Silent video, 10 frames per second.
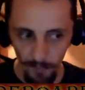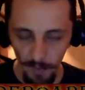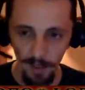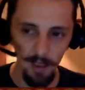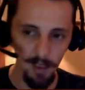
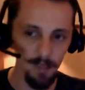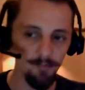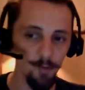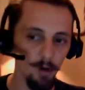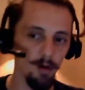if
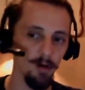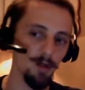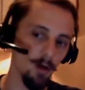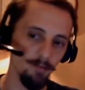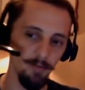you are
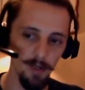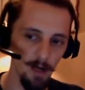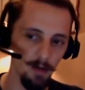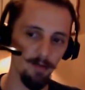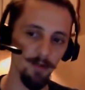curving
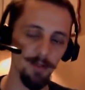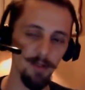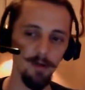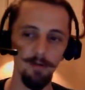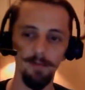out every
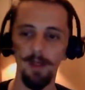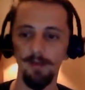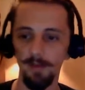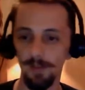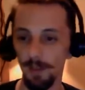turn,
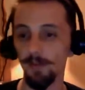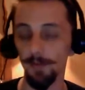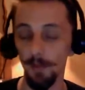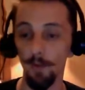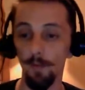then Sentinel
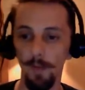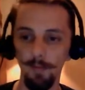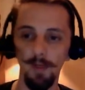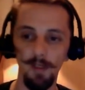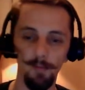Totem may
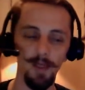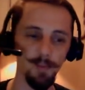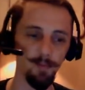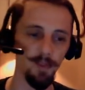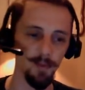be the
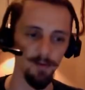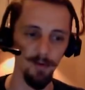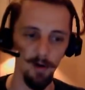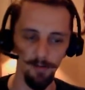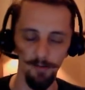best piece of
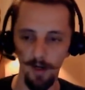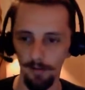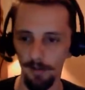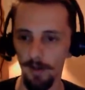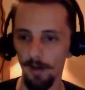artifact
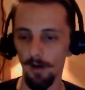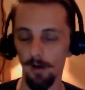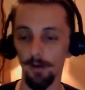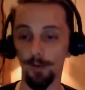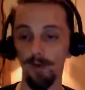
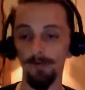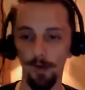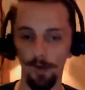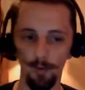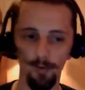or
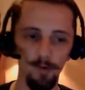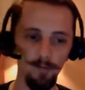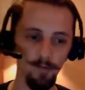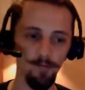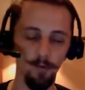graveyard
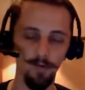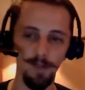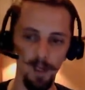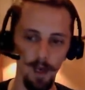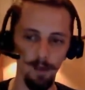removal for the
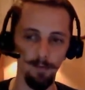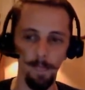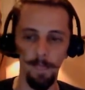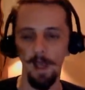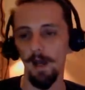deck.
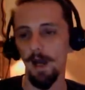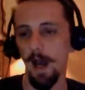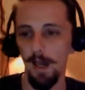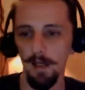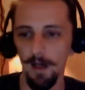
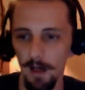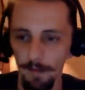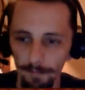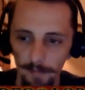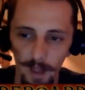I
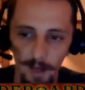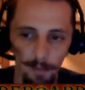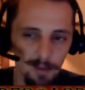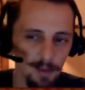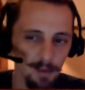
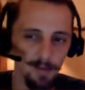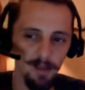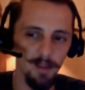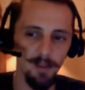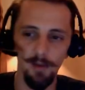personally
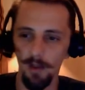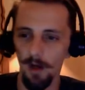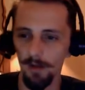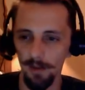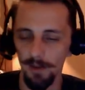think that you could
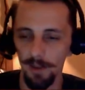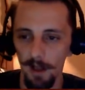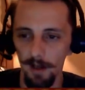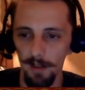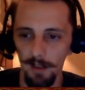also
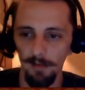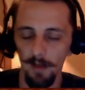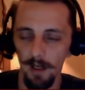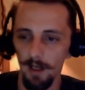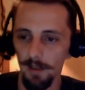slide in
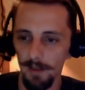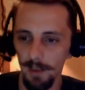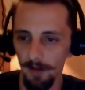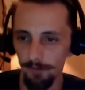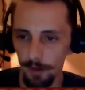a
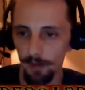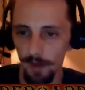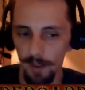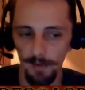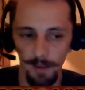Scavenger
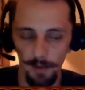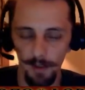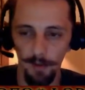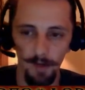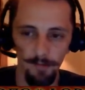Grounds into the
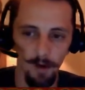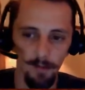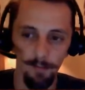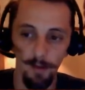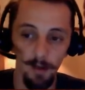graveyard,
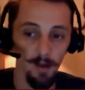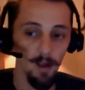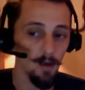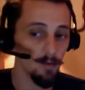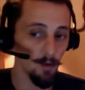but
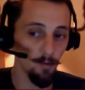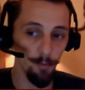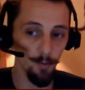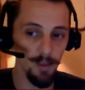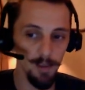
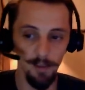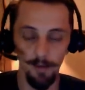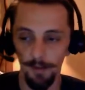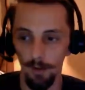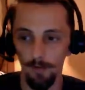3 Sentinel
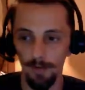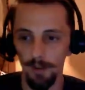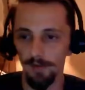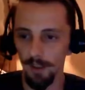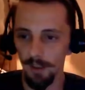Totems
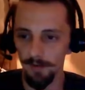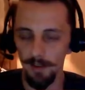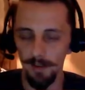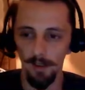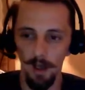here, that gives
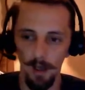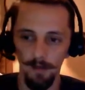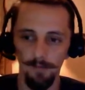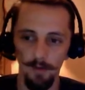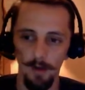this a lot
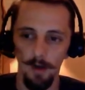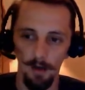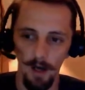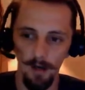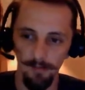
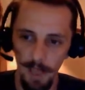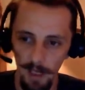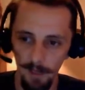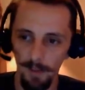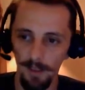of
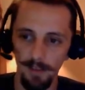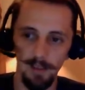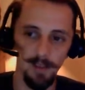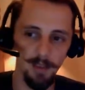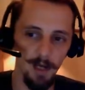game against
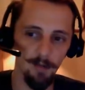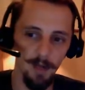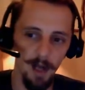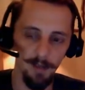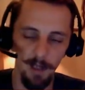the Scarab
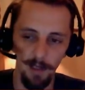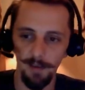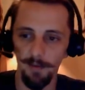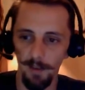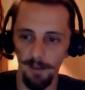God decks
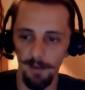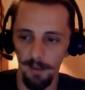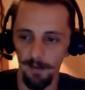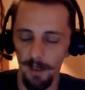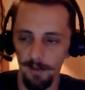and things
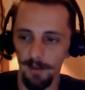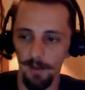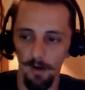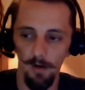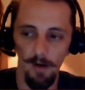like that.
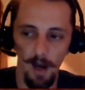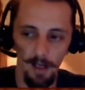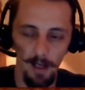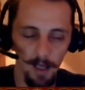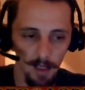So
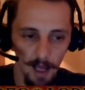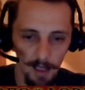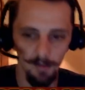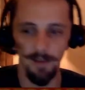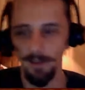I like
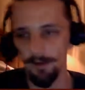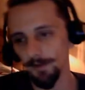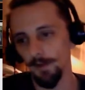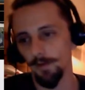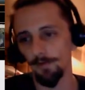the Sentinel
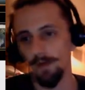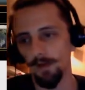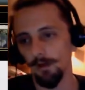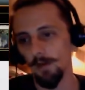Totem here.